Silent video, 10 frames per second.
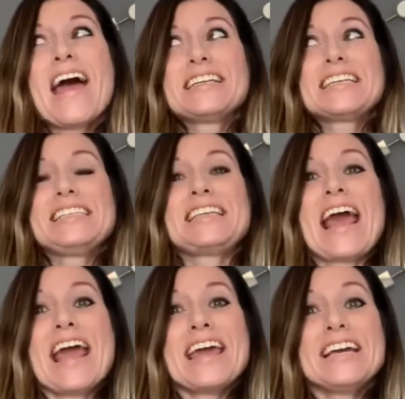
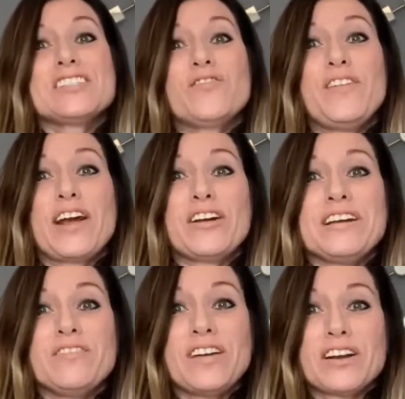Today is
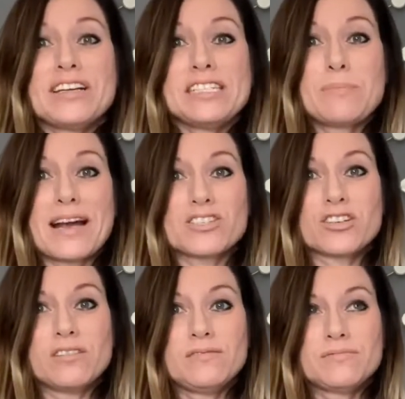very, very
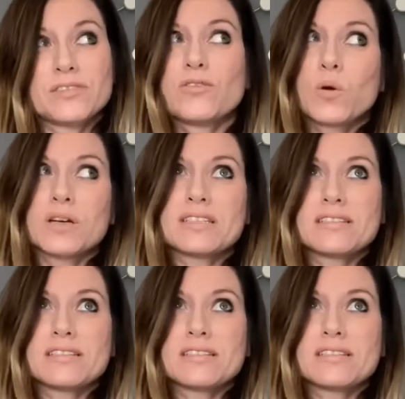special. Of course,